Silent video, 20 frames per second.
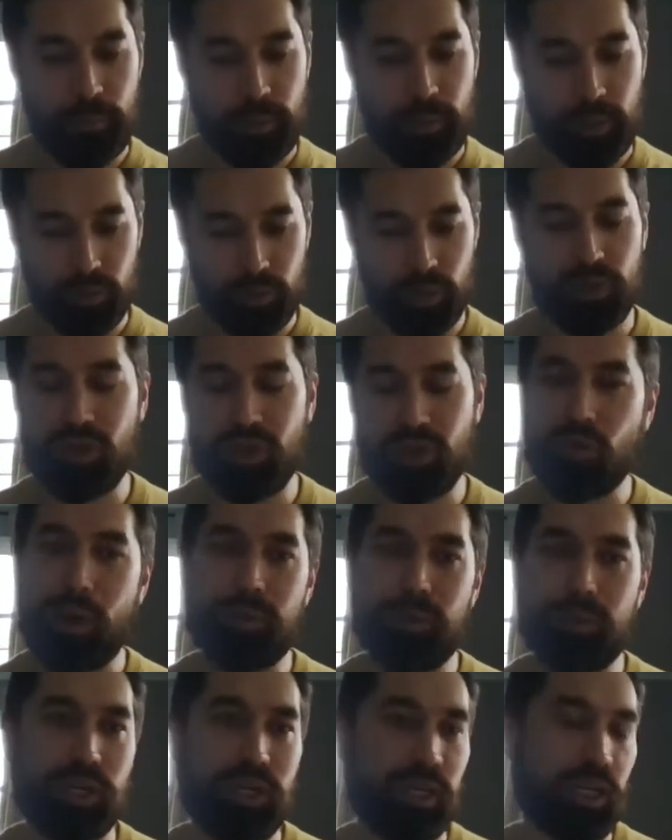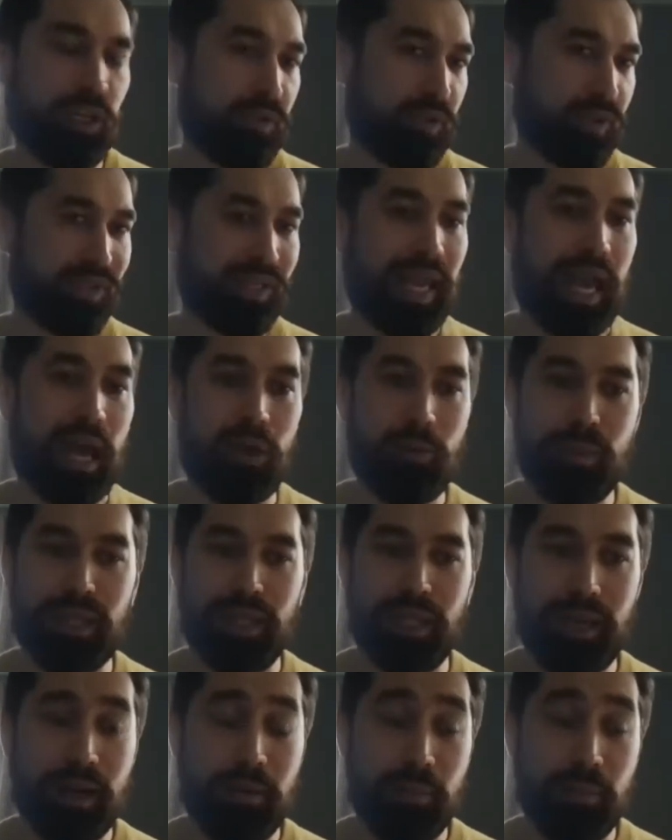reduce corruption, increase
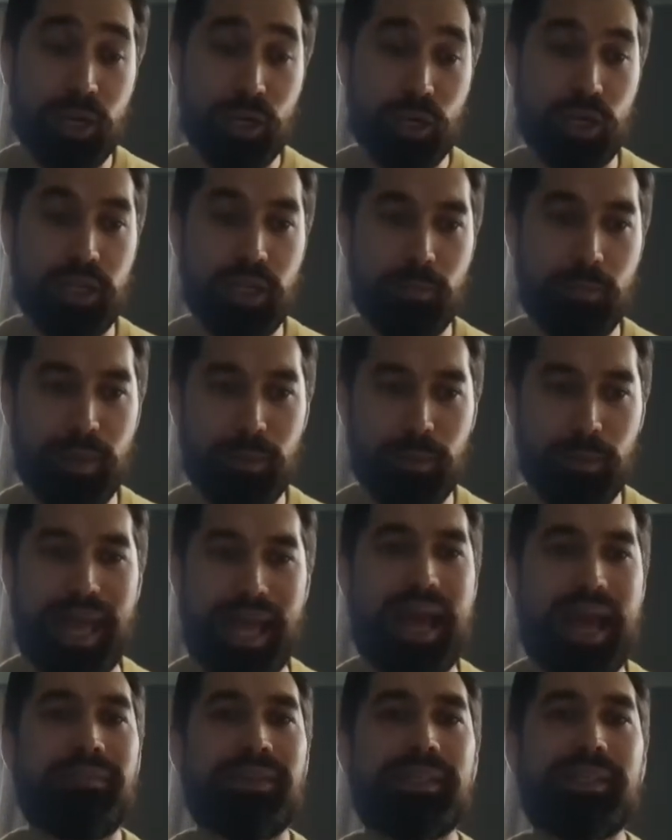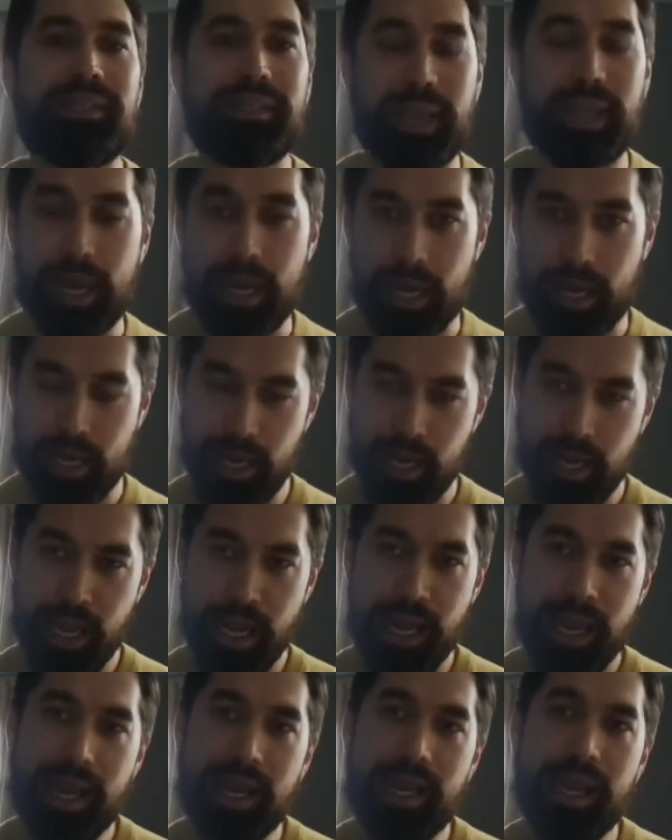accountability, and make sure that people have a say
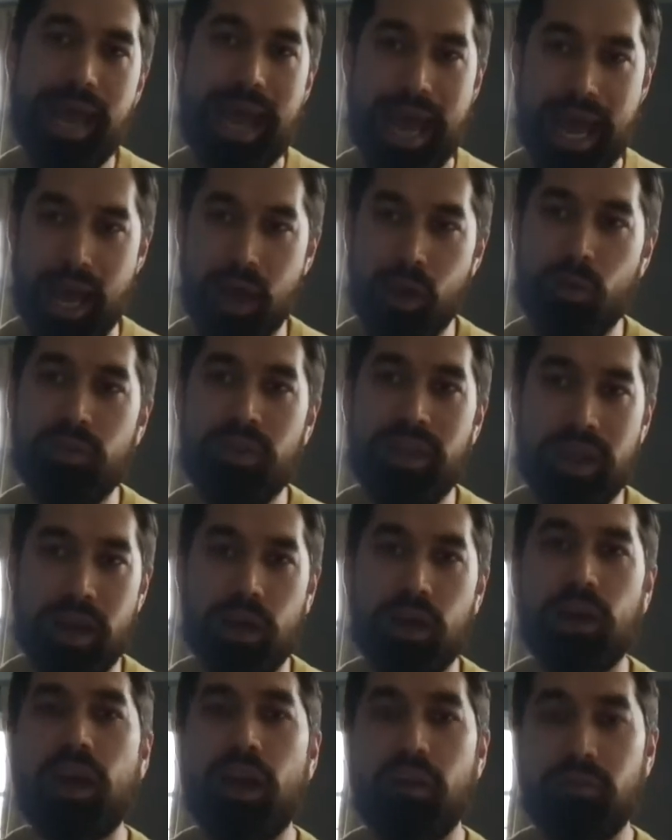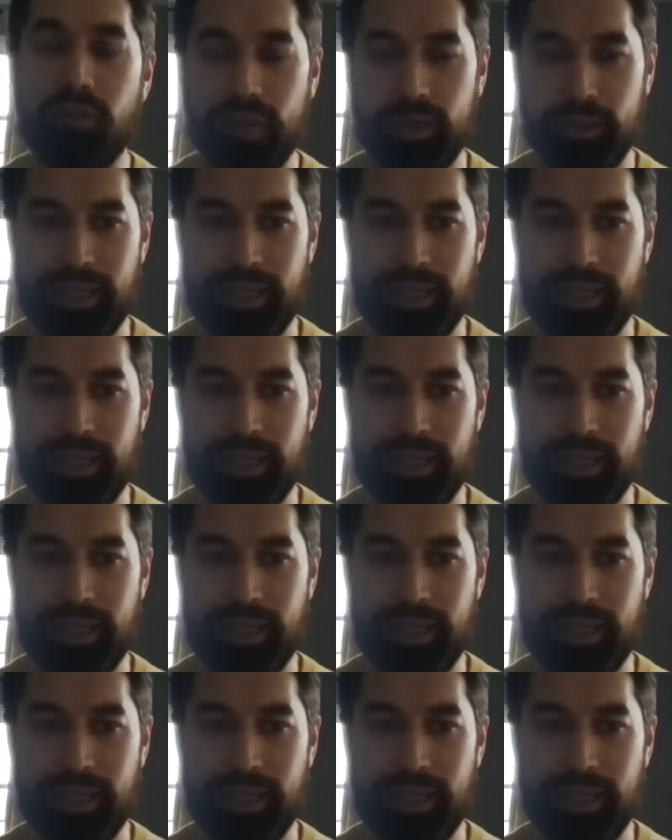in how they are governed.